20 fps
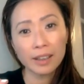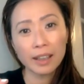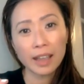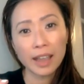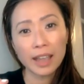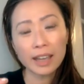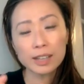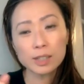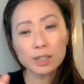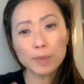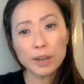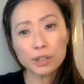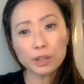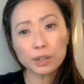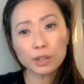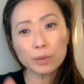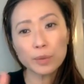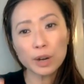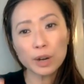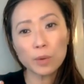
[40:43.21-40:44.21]
and especially
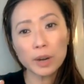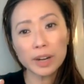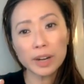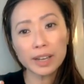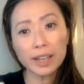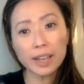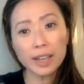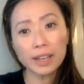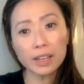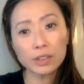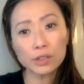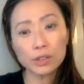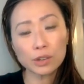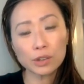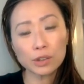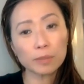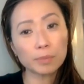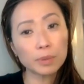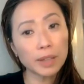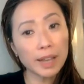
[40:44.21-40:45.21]
we don't want a kink in
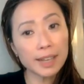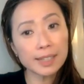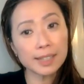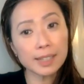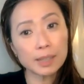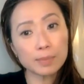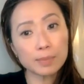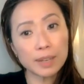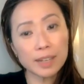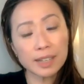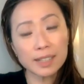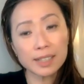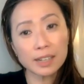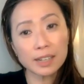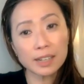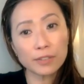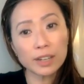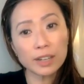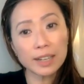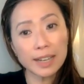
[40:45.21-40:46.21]
certain places because
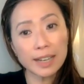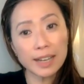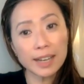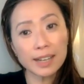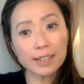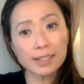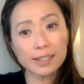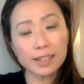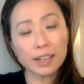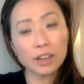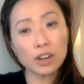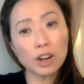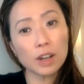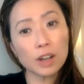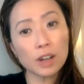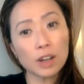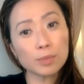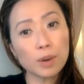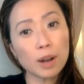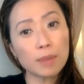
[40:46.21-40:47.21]
different kinks can
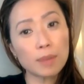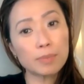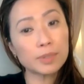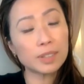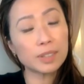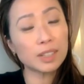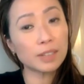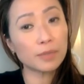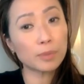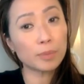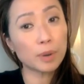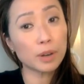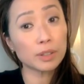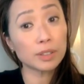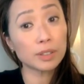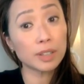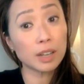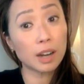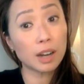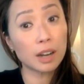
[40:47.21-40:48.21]
cause problems to different parts
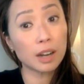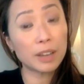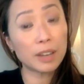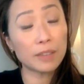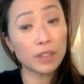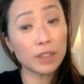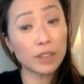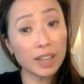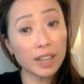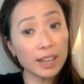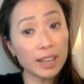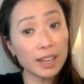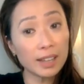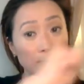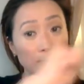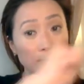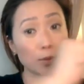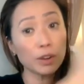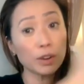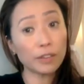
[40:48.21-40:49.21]
of the economy if the kink is
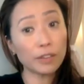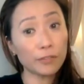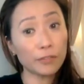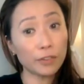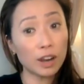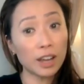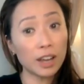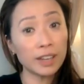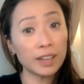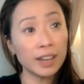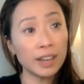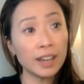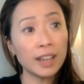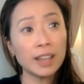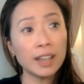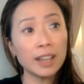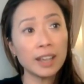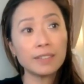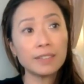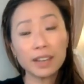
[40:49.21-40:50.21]
somewhere in the front
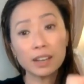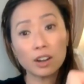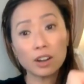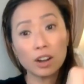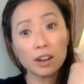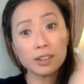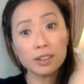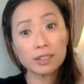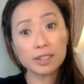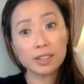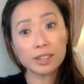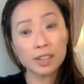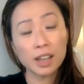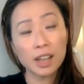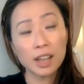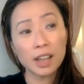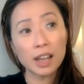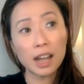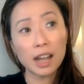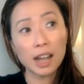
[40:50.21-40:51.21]
then it causes
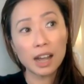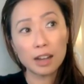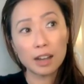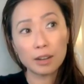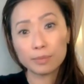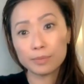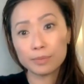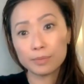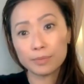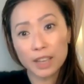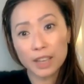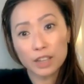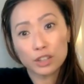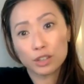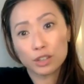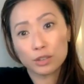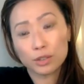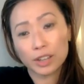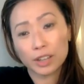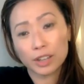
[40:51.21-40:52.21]
um,
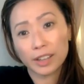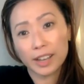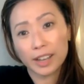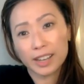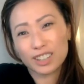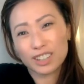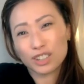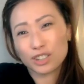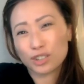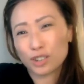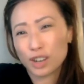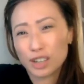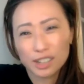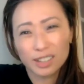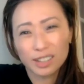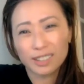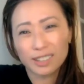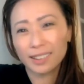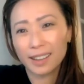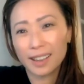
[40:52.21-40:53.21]
issues on like
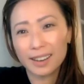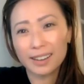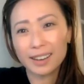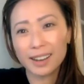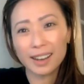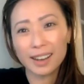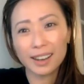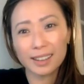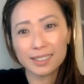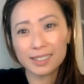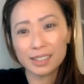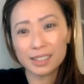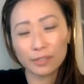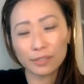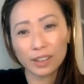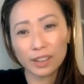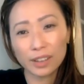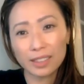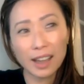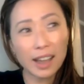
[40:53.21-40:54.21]
construction lending and stuff
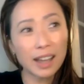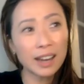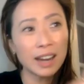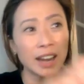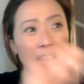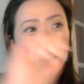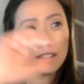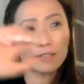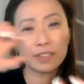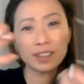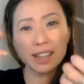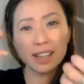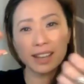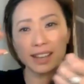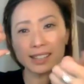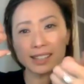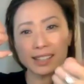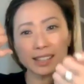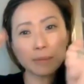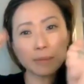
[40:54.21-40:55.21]
like that if the kink
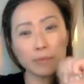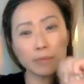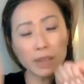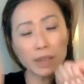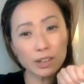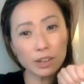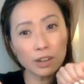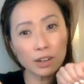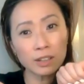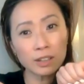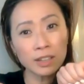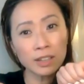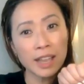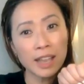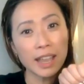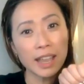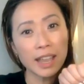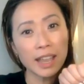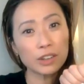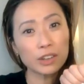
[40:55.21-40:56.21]
is in the middle
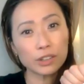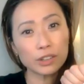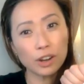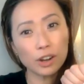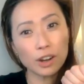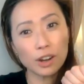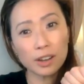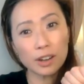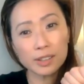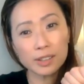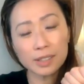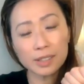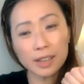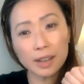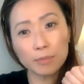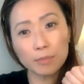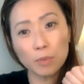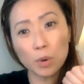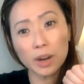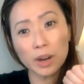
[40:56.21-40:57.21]
it could cause
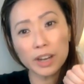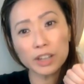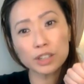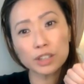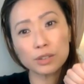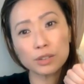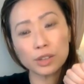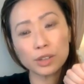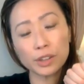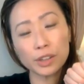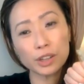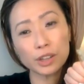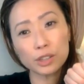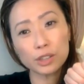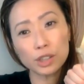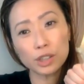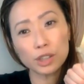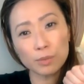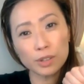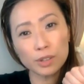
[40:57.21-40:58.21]
more issues on the
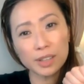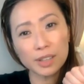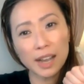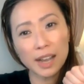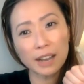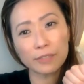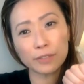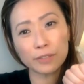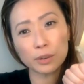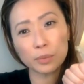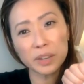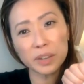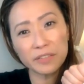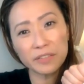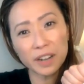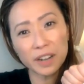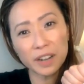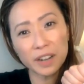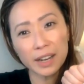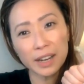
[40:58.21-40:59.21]
consumer side for
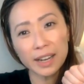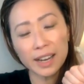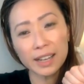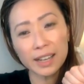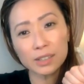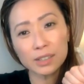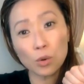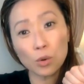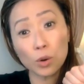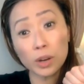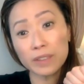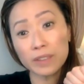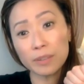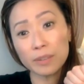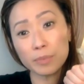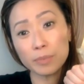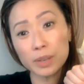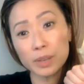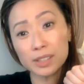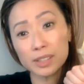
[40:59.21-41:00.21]
refinance or
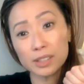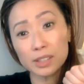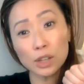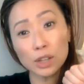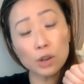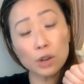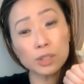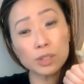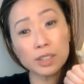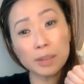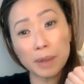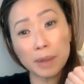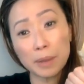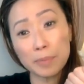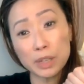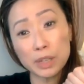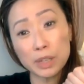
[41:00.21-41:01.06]
even business loans that might be